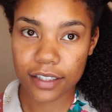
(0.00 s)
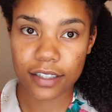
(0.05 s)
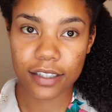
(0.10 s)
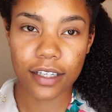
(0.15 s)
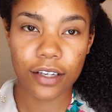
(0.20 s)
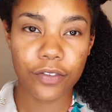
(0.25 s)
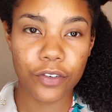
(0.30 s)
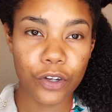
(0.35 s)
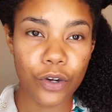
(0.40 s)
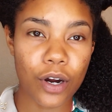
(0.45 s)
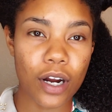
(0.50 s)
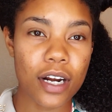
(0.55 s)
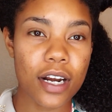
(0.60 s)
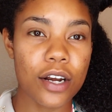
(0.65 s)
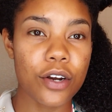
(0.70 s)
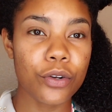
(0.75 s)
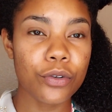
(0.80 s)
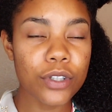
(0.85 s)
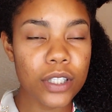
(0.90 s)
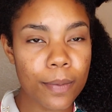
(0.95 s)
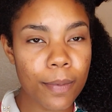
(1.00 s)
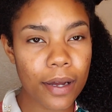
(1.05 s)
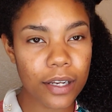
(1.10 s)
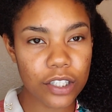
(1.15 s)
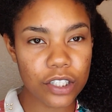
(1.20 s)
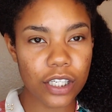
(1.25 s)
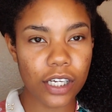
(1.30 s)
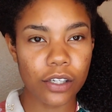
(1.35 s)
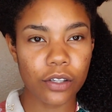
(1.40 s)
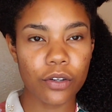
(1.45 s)
If you are new to my
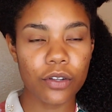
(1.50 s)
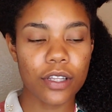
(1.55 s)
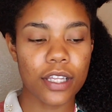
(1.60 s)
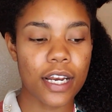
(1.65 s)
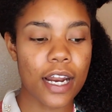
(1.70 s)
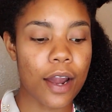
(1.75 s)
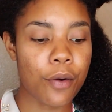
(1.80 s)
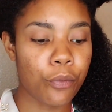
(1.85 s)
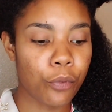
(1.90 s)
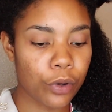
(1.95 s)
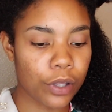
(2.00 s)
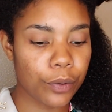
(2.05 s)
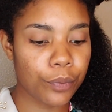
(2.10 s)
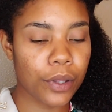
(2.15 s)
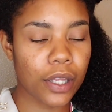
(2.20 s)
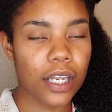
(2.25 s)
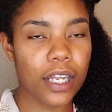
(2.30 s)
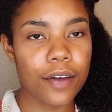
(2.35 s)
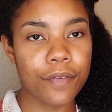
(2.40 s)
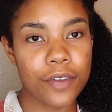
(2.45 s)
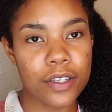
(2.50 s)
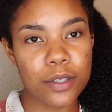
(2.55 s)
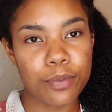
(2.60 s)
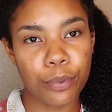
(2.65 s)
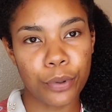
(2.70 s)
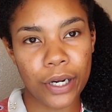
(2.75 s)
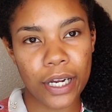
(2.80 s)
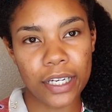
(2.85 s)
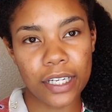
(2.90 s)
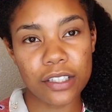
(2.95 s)
channel, then I really, really love this
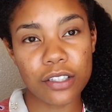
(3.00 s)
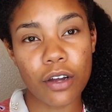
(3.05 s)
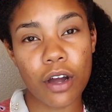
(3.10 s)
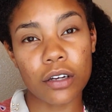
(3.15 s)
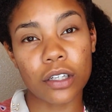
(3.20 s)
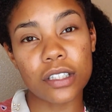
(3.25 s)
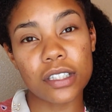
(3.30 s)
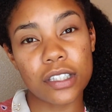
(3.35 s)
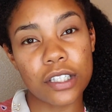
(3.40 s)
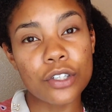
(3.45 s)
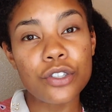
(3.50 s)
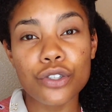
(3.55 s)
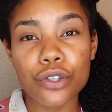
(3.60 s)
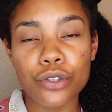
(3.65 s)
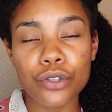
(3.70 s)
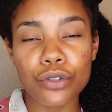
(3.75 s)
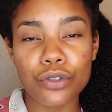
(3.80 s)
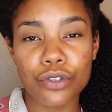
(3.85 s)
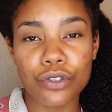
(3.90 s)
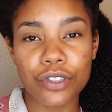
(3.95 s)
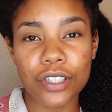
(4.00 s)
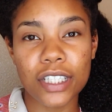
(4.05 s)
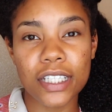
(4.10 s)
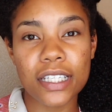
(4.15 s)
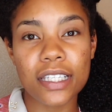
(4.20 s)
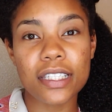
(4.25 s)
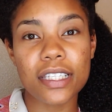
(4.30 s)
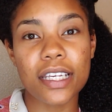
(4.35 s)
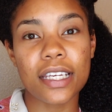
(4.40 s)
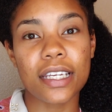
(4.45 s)
brand. It's called Essential
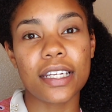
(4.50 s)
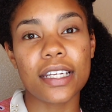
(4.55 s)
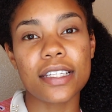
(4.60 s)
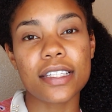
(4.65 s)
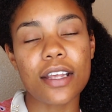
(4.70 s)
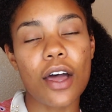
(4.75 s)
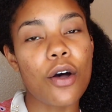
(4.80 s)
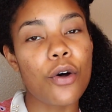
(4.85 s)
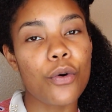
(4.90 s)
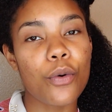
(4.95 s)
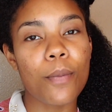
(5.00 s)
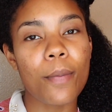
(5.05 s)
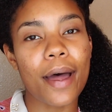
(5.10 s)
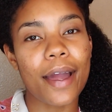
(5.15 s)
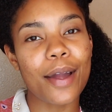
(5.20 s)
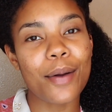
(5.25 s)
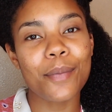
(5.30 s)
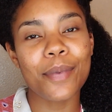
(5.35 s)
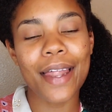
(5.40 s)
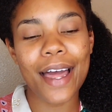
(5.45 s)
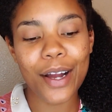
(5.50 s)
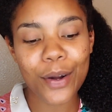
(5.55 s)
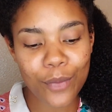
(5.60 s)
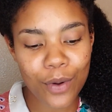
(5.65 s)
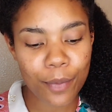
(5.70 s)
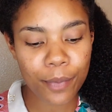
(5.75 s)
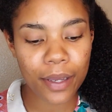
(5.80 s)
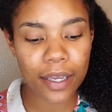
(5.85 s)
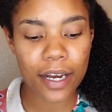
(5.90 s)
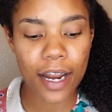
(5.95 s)
Nutrients. It is owned by a Black
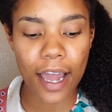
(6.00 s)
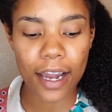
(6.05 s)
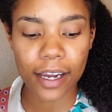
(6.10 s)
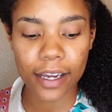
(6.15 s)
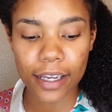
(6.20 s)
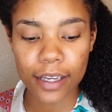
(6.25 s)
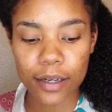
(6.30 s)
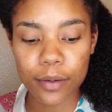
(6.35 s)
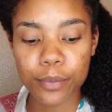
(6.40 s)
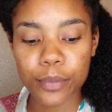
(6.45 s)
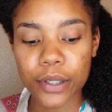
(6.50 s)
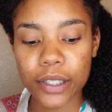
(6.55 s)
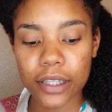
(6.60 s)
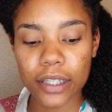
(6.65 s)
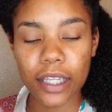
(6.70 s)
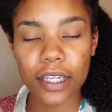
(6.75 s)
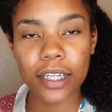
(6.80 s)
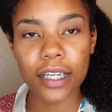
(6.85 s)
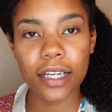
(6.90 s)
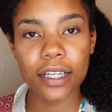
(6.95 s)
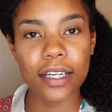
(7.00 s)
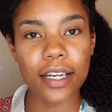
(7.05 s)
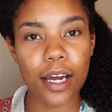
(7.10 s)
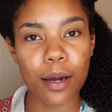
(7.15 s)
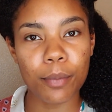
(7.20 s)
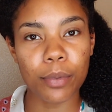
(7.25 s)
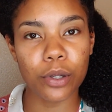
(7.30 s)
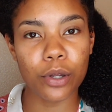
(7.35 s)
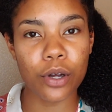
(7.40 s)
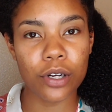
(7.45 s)
woman. I can put the link down
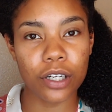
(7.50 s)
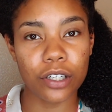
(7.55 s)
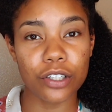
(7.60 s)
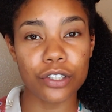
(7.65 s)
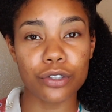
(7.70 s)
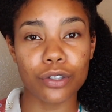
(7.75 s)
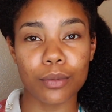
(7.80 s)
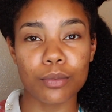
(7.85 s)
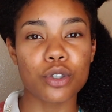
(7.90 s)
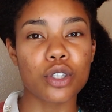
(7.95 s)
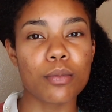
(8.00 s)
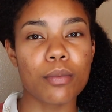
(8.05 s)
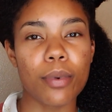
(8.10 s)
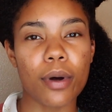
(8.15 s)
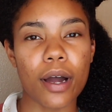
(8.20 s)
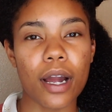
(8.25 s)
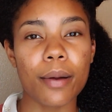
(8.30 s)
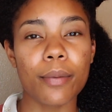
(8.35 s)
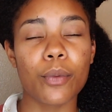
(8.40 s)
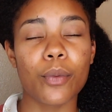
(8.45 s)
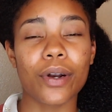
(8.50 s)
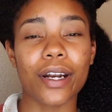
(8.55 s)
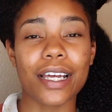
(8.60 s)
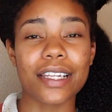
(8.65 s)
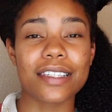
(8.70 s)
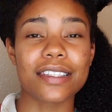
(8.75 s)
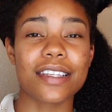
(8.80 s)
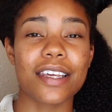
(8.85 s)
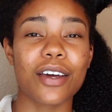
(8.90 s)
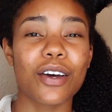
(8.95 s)
below in the description bar, but when I
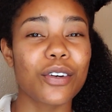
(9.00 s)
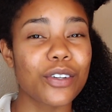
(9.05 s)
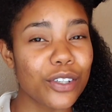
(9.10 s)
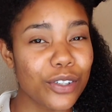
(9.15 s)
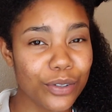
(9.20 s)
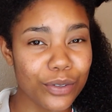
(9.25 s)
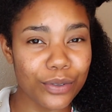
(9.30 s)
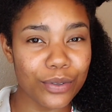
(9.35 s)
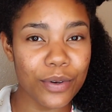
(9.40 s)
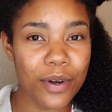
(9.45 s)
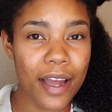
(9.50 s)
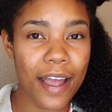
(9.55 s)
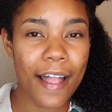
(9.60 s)
tell you,